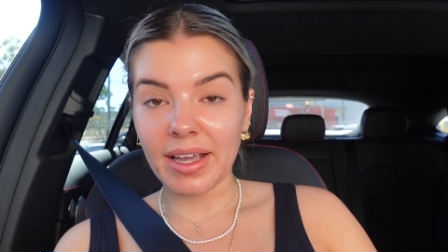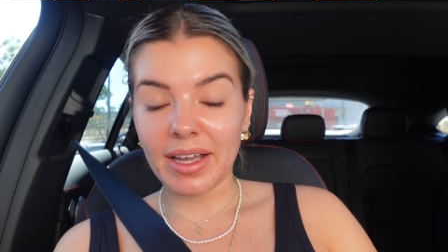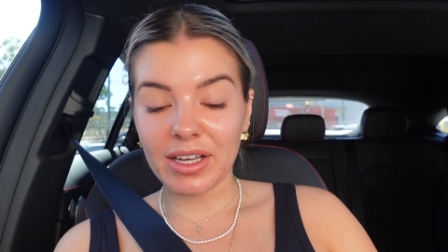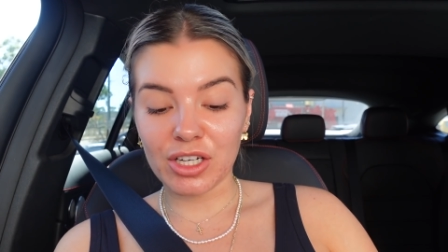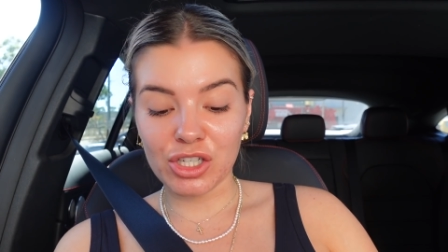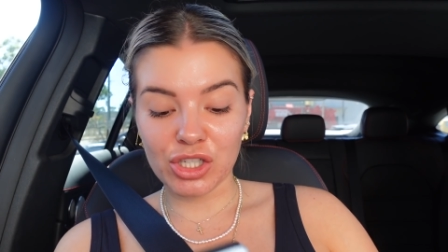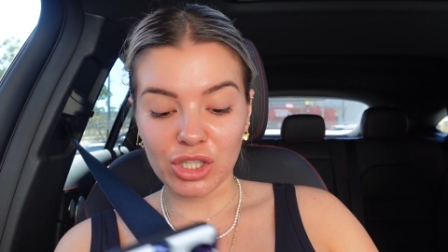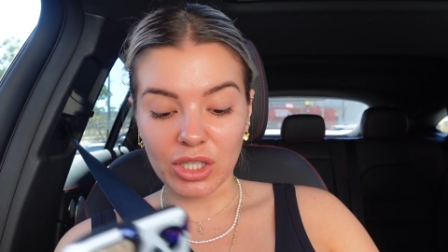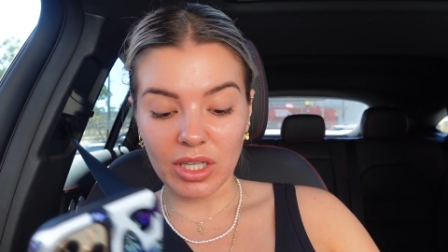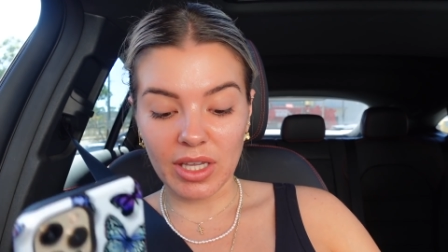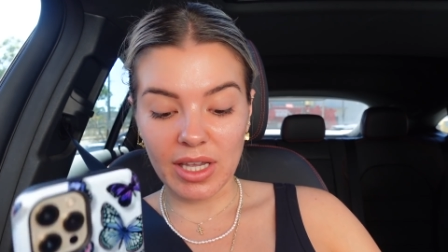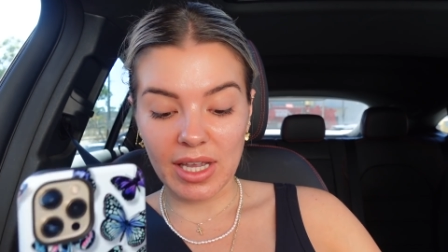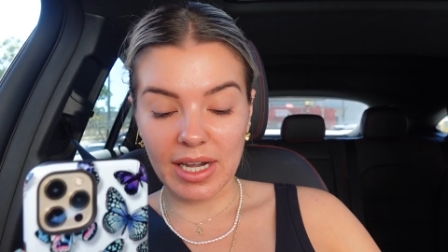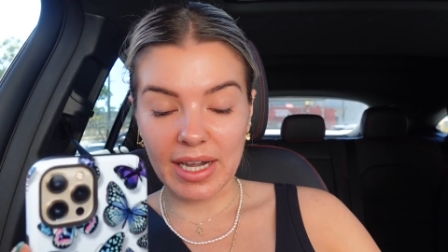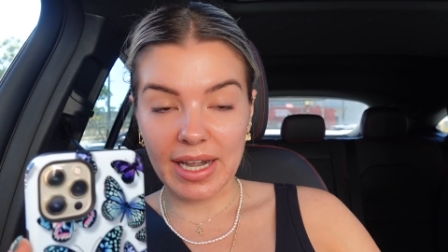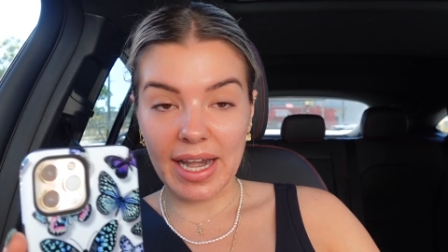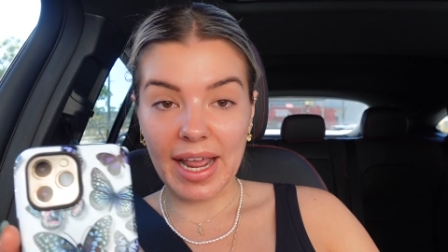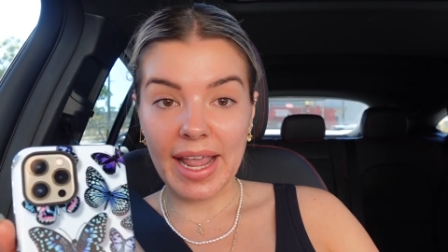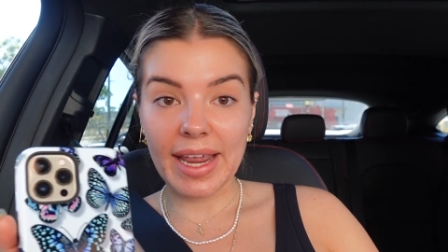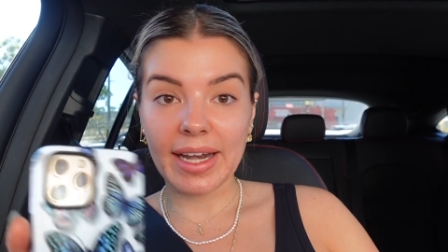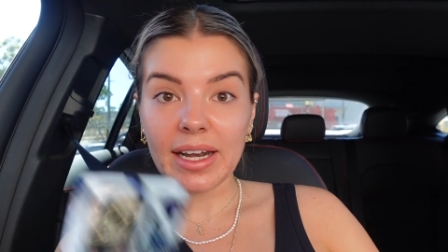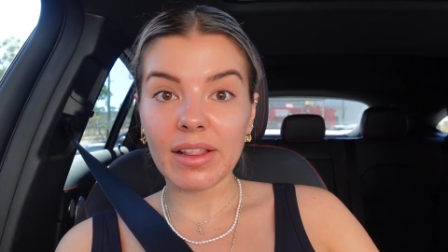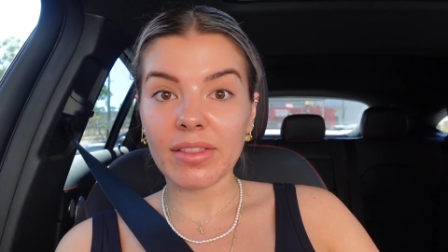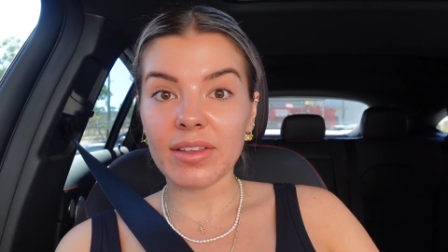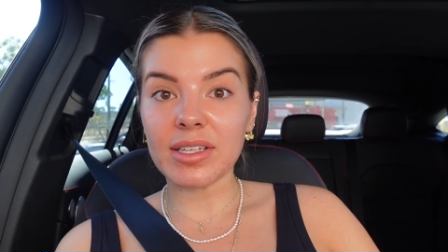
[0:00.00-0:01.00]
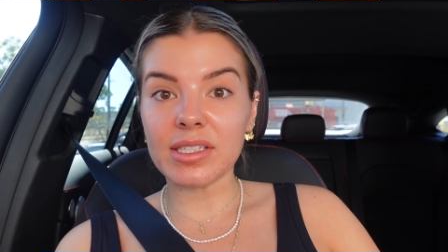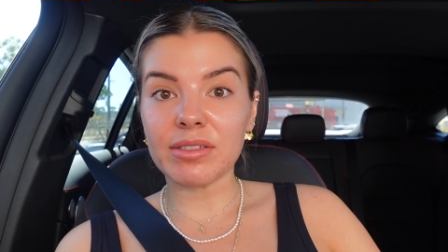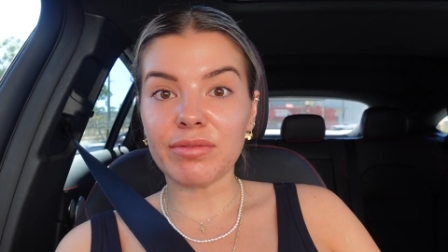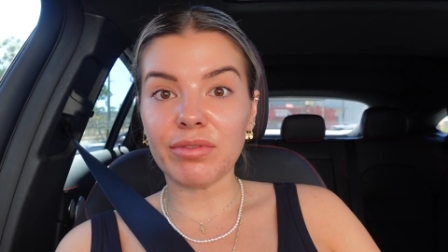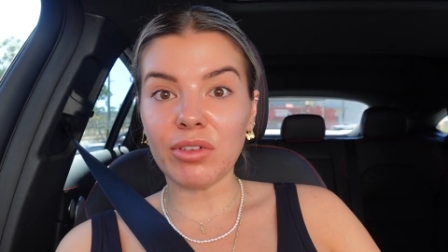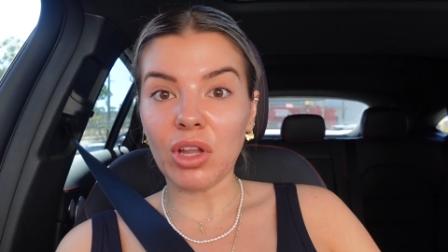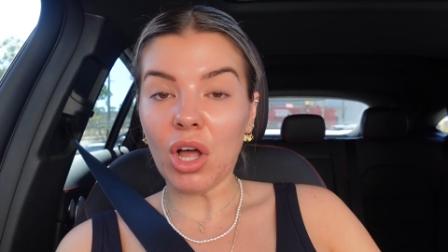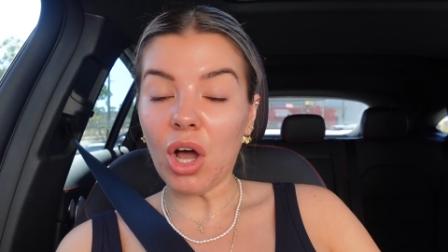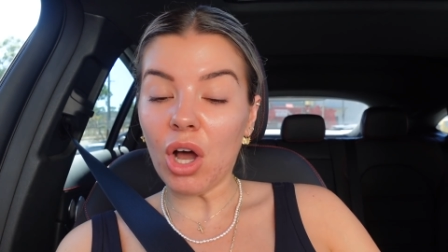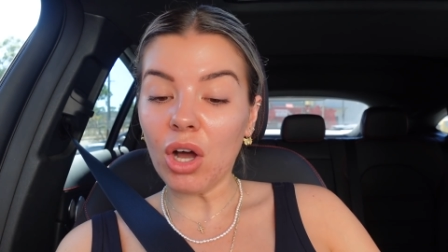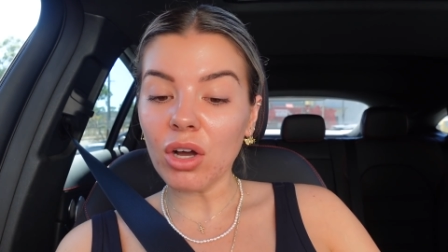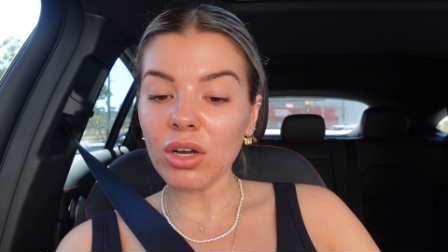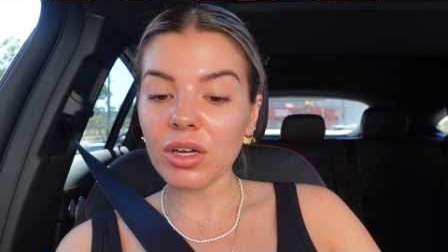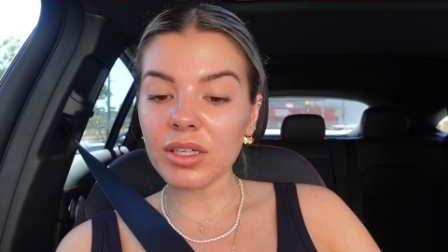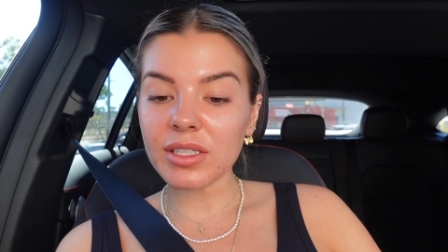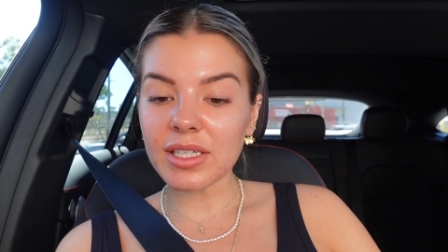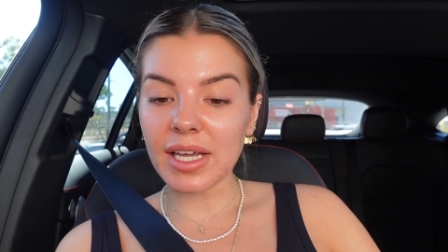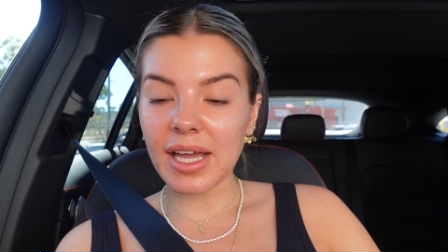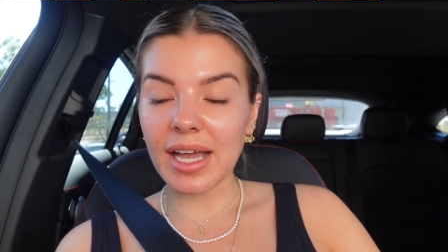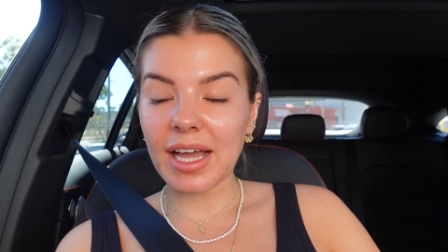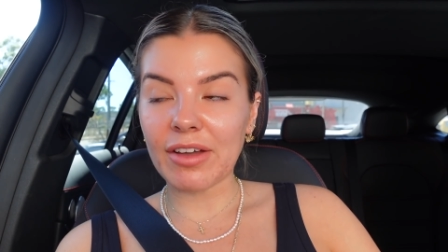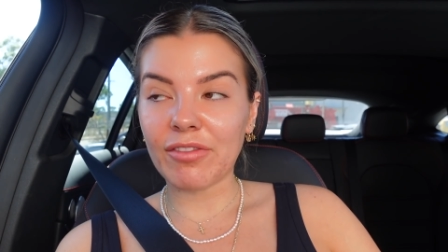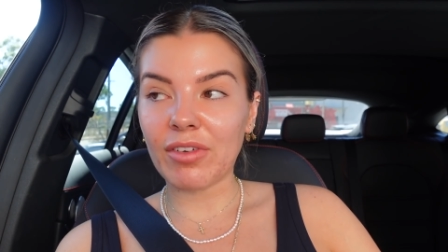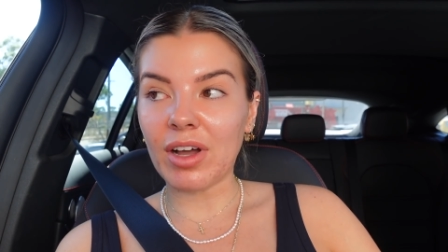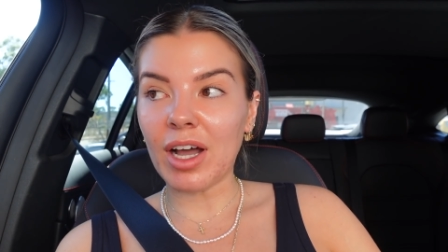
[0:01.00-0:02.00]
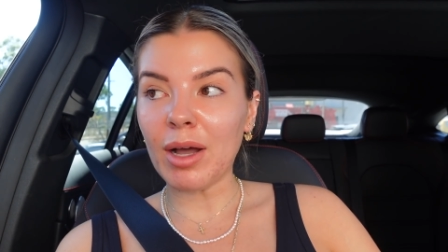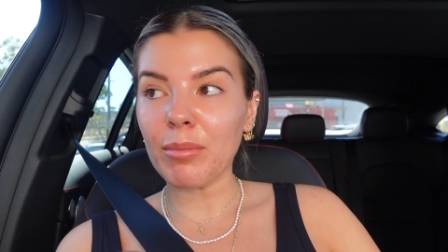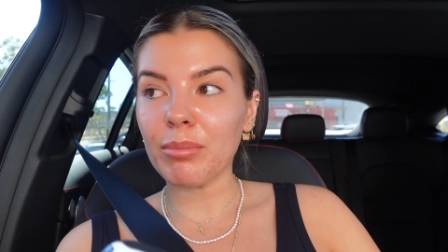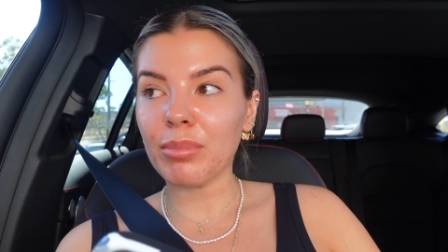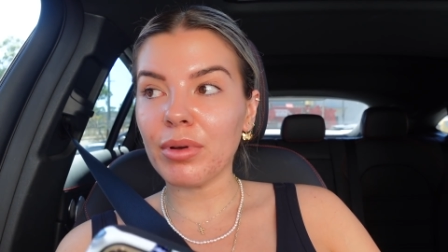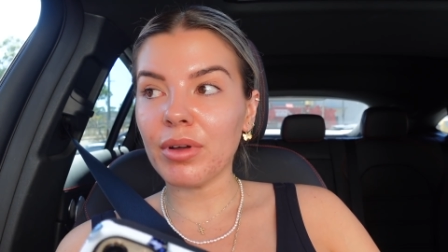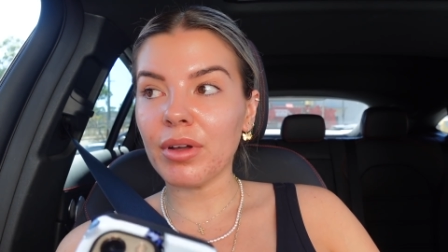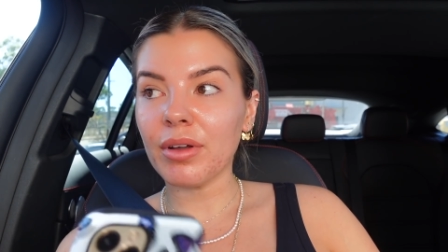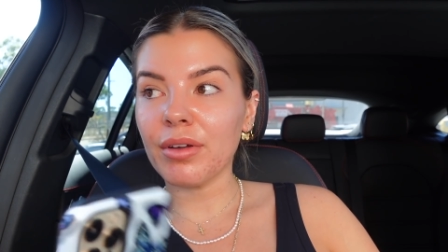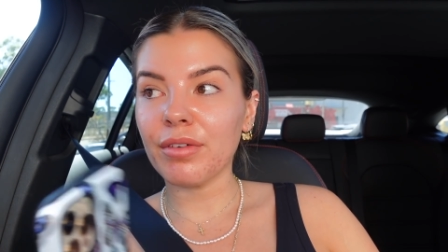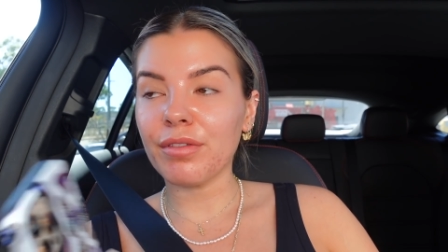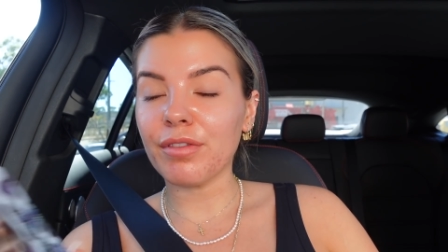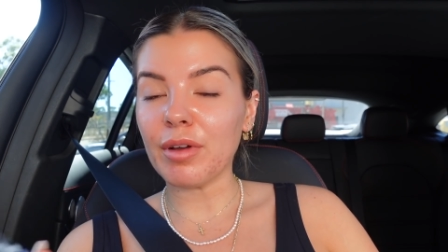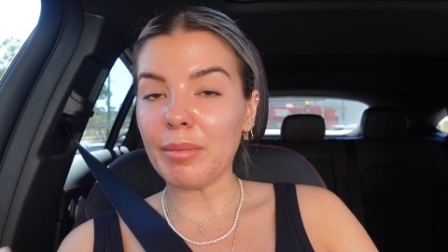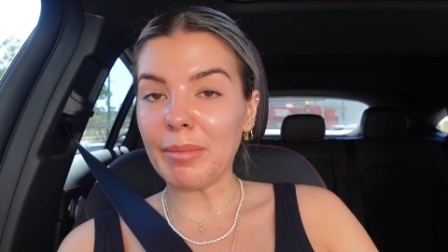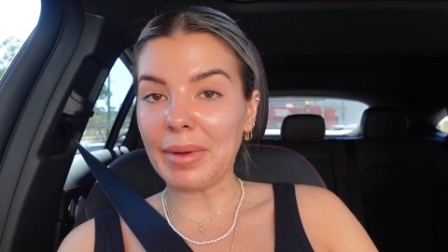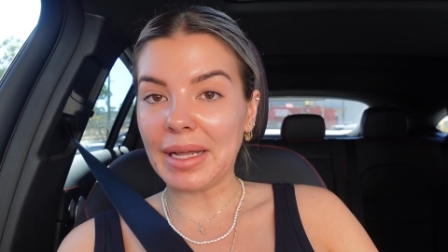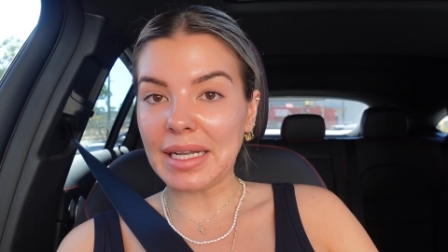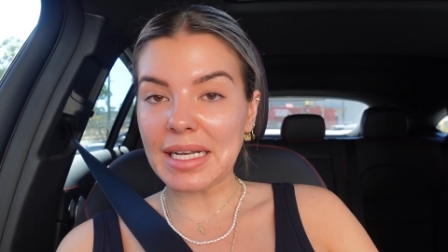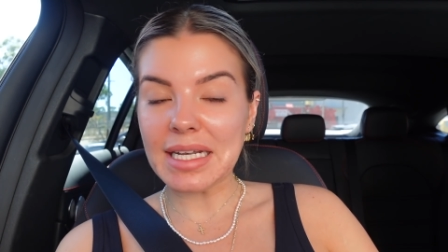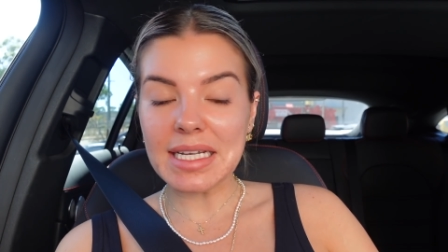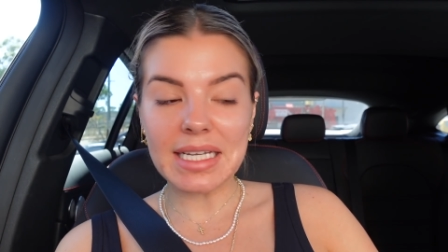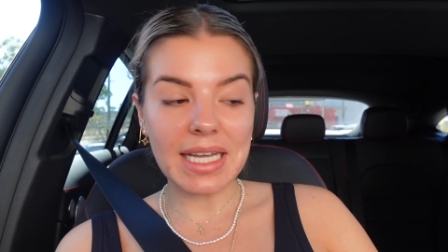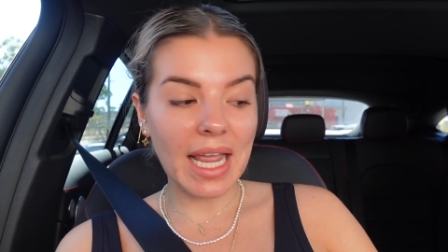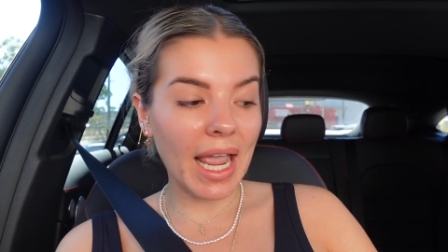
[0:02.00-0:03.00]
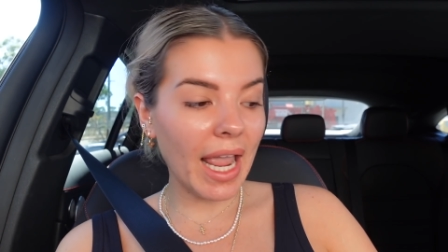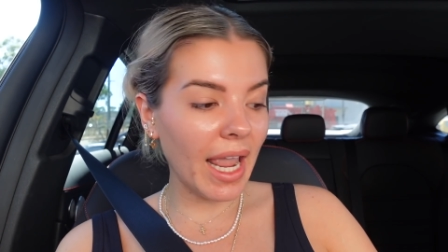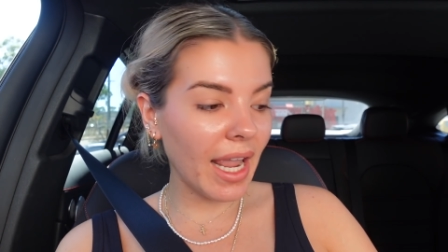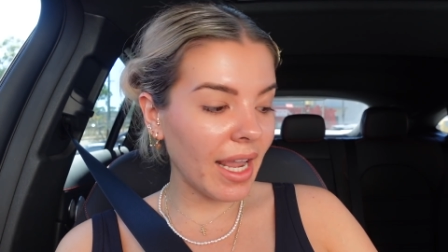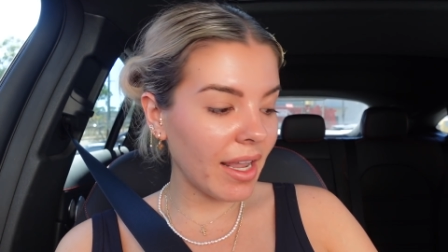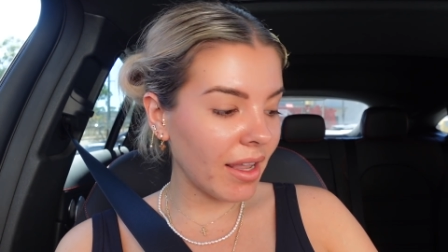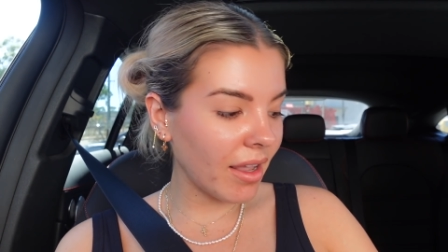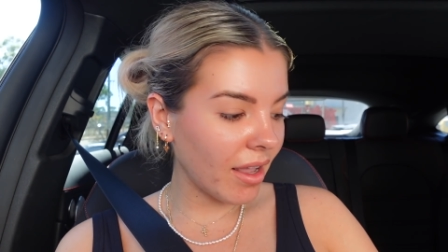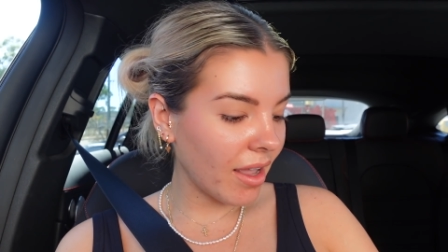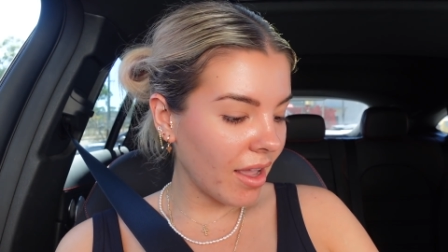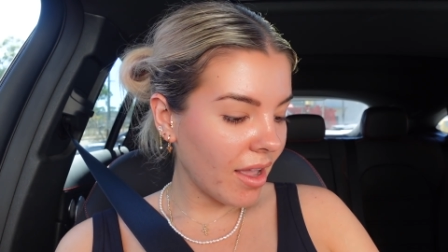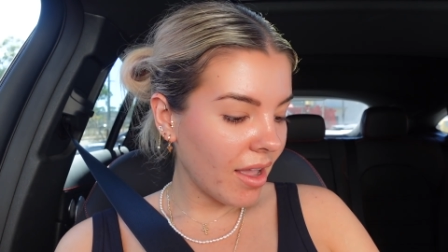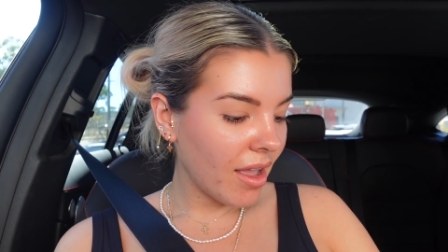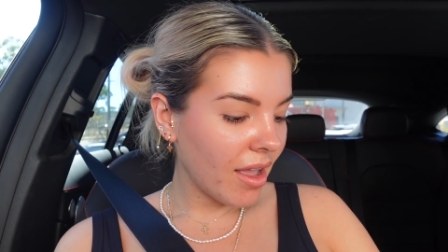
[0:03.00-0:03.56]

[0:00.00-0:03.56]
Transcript: Actually, I need to edit this vlog to have up for Monday.